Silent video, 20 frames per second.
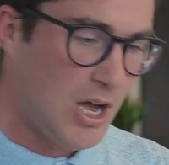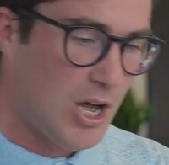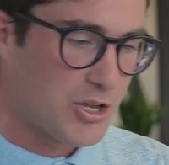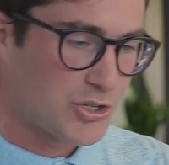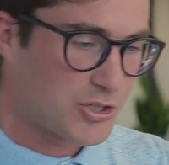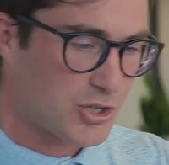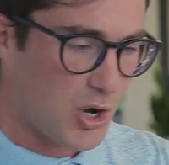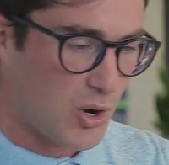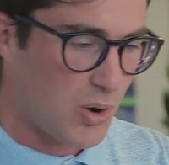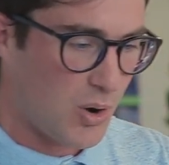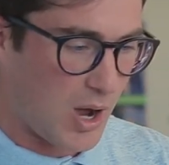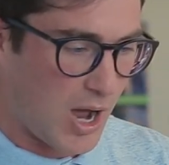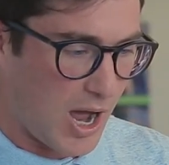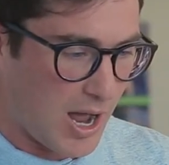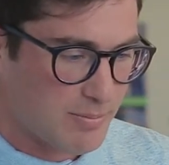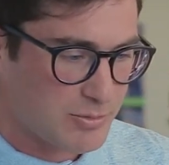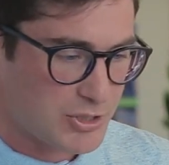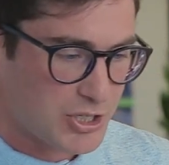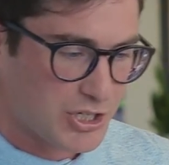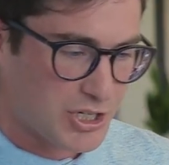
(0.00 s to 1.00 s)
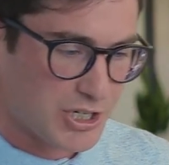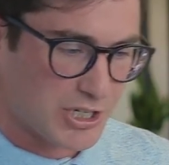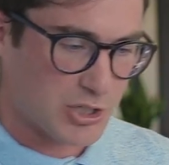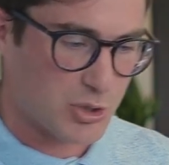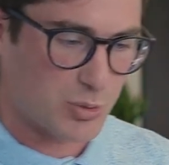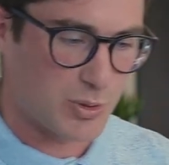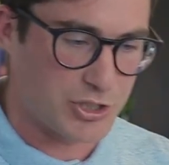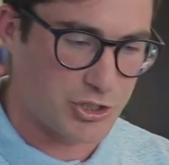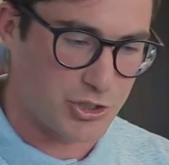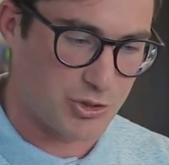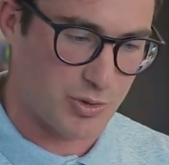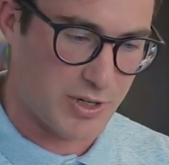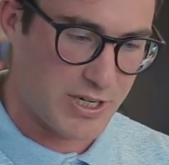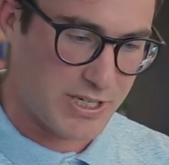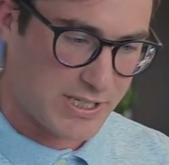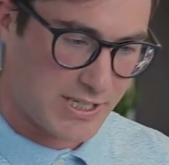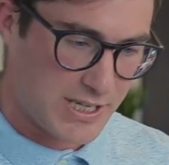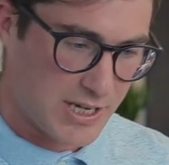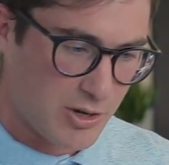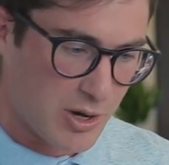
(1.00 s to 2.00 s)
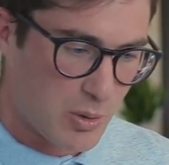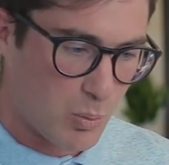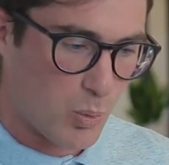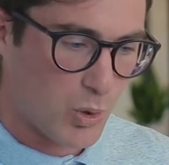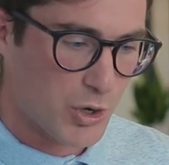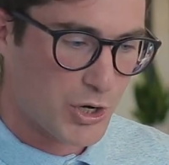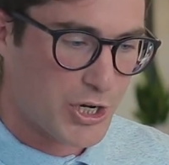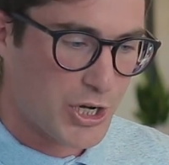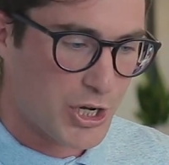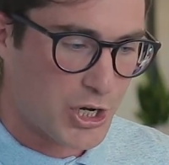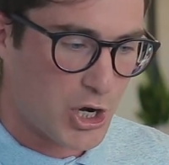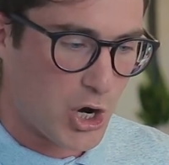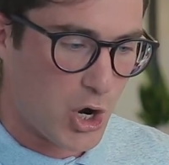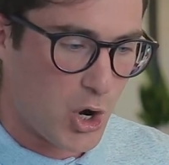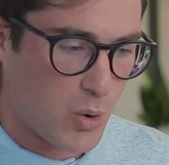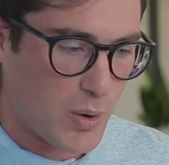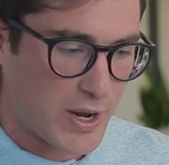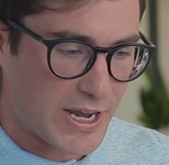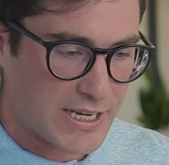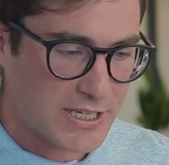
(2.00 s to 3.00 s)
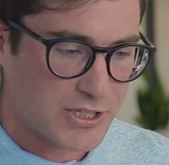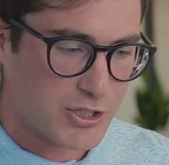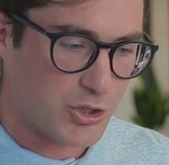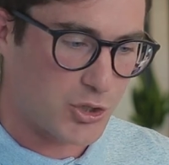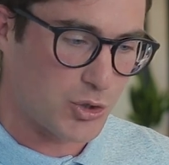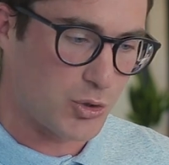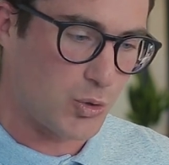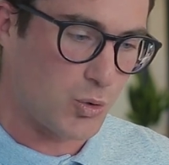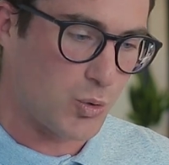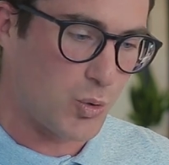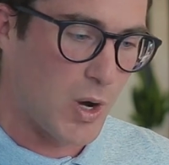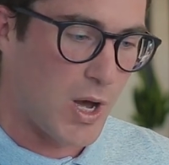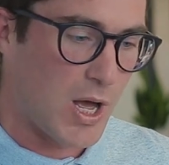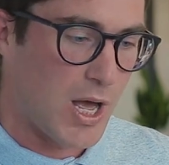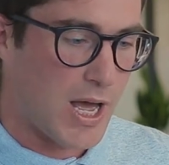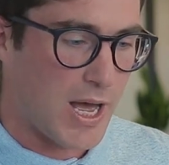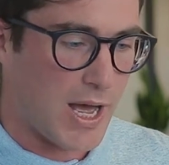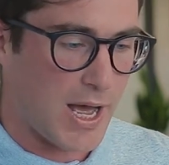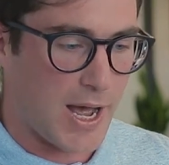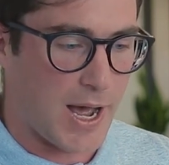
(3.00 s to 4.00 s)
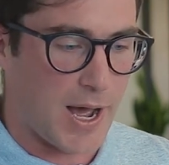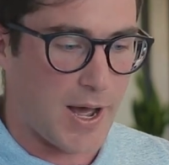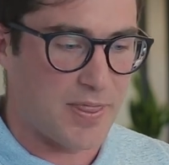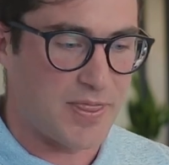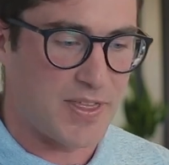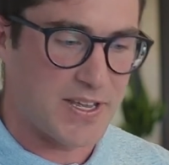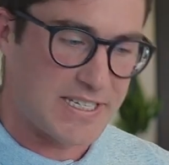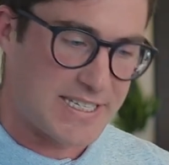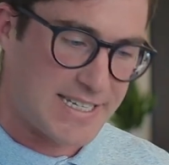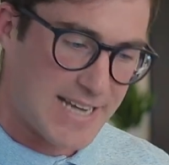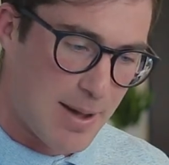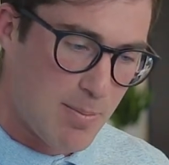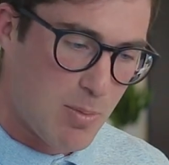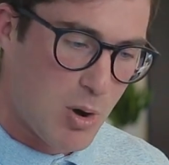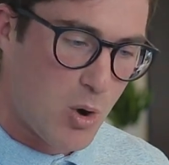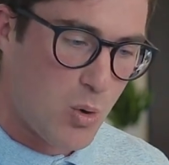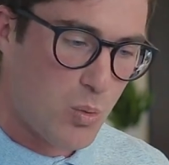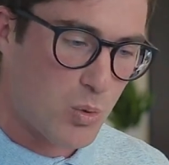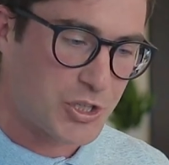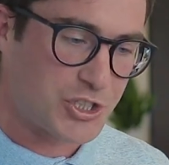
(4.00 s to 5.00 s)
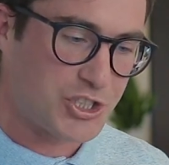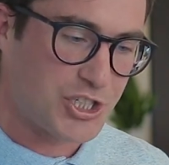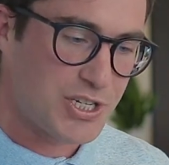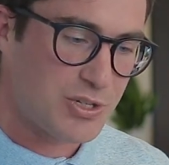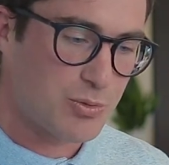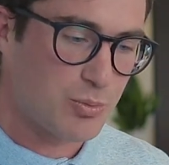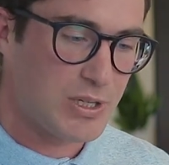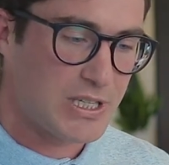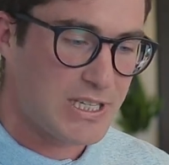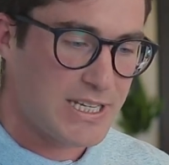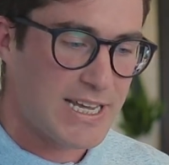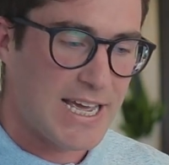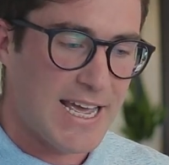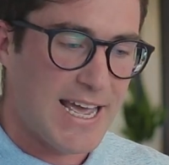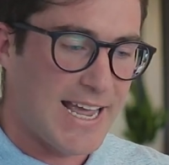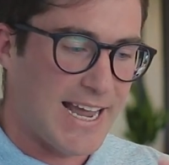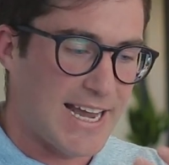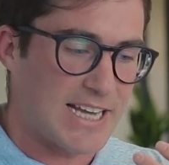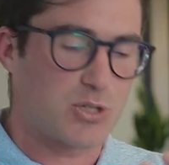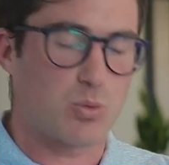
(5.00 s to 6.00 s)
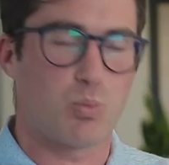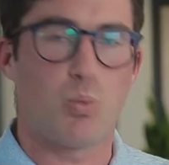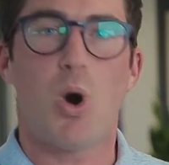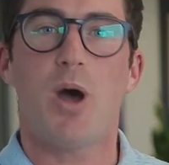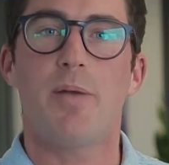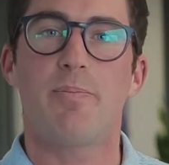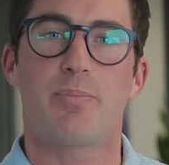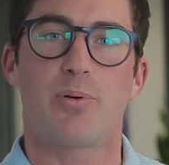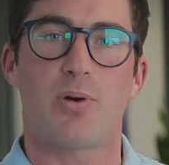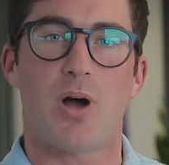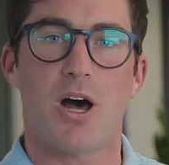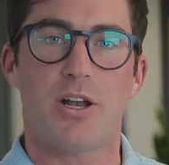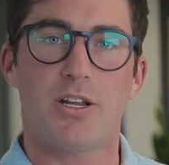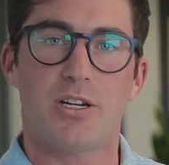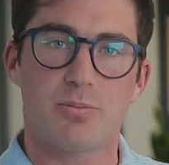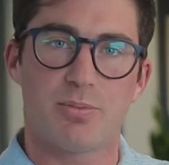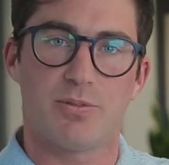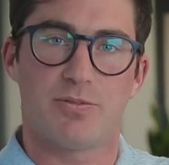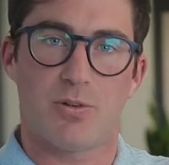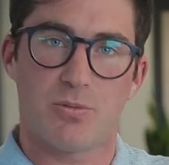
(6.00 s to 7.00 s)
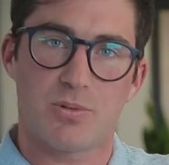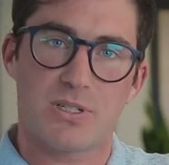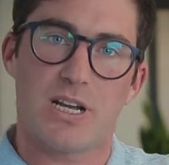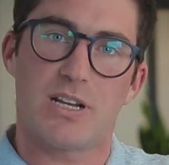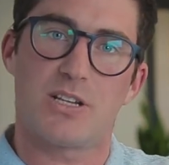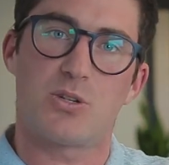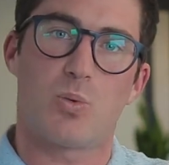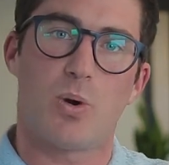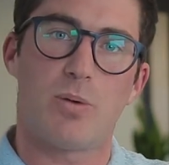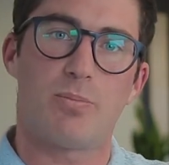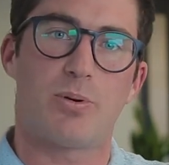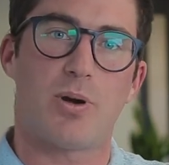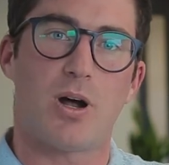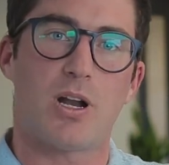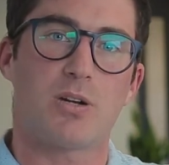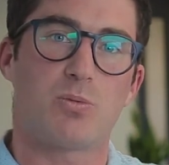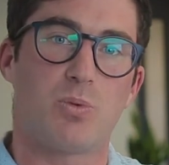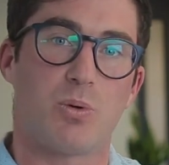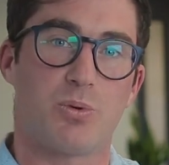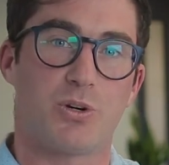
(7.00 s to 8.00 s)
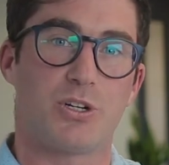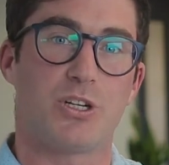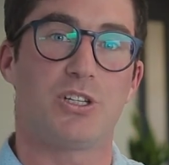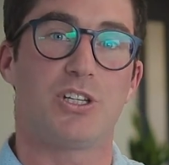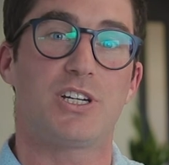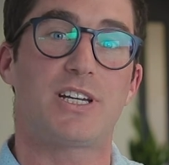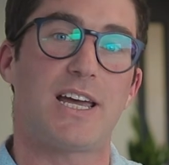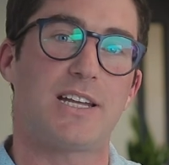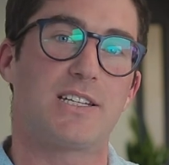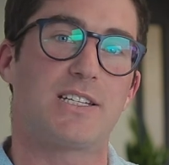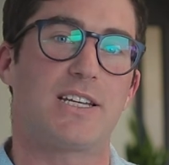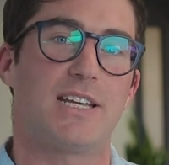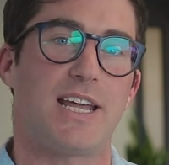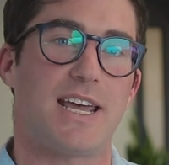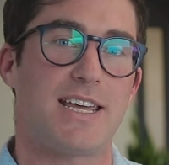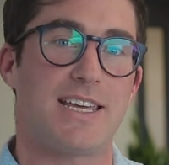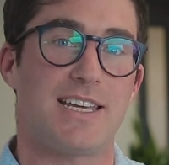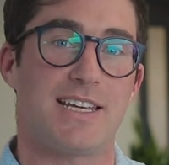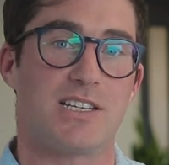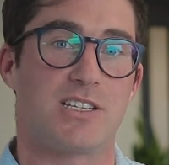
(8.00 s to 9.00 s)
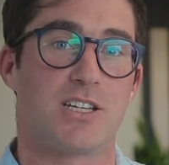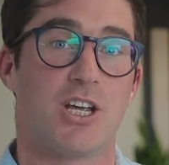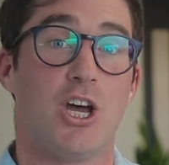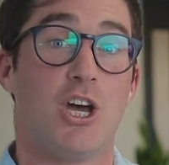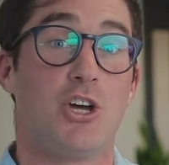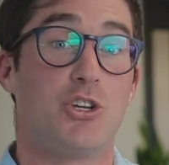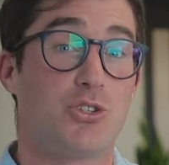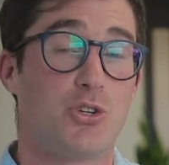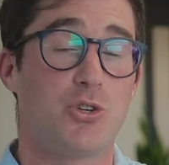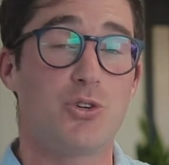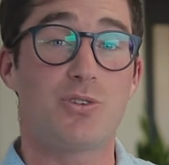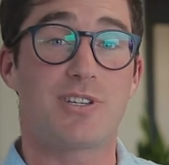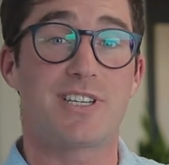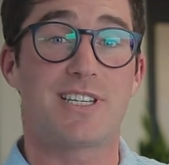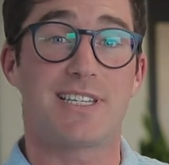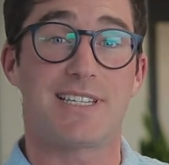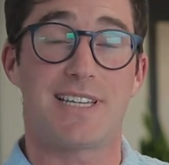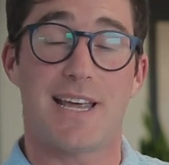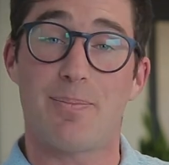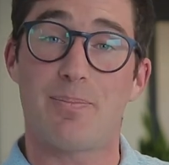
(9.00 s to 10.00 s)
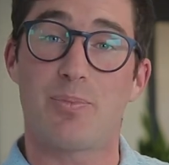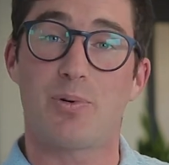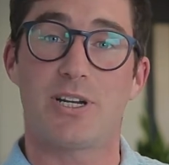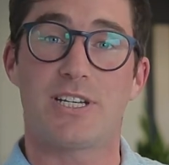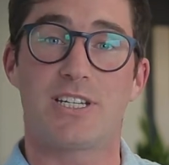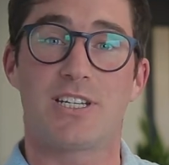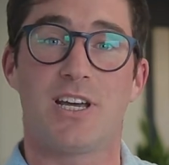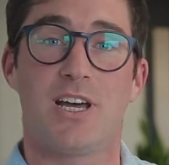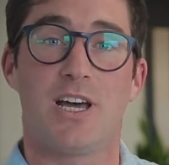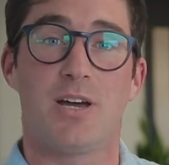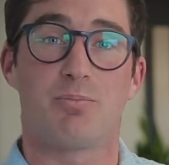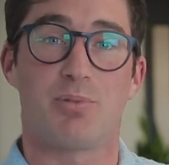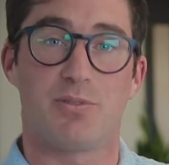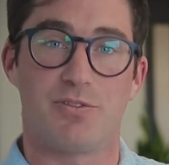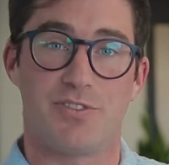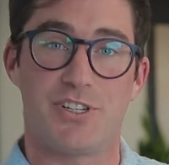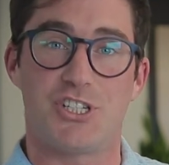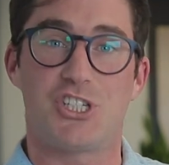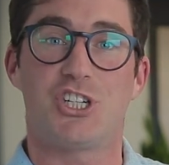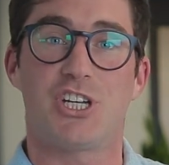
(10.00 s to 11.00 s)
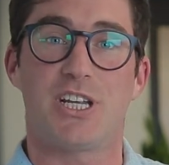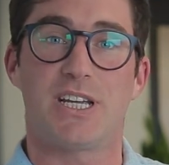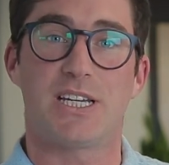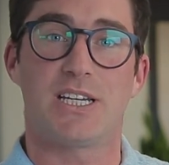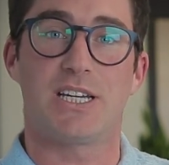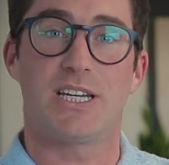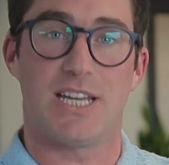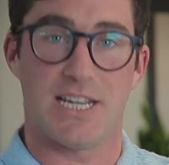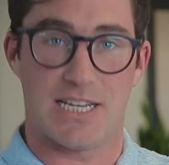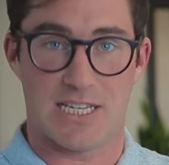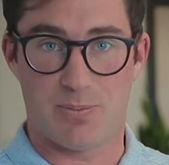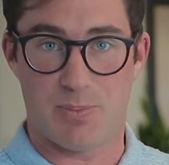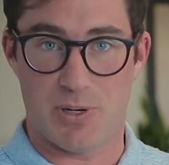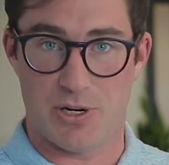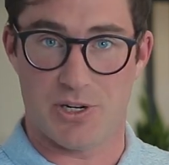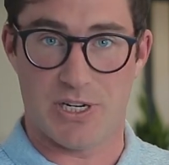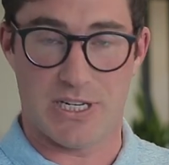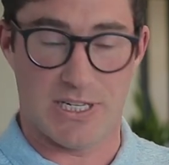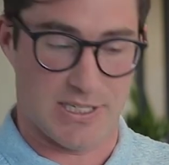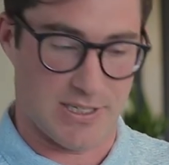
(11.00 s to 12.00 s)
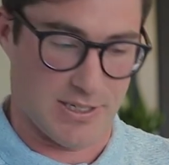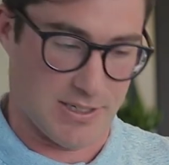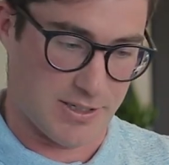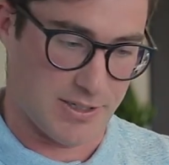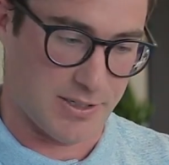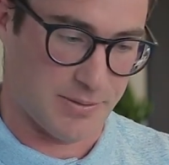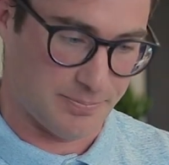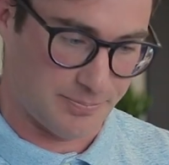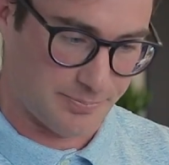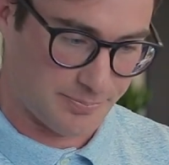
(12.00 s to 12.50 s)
So I'm just going to switch screens here, and we're going to go into the demo, which is really, it's one product. Performance Cloud is one product. What we're going to look at today is 2 separate provisioning experiences.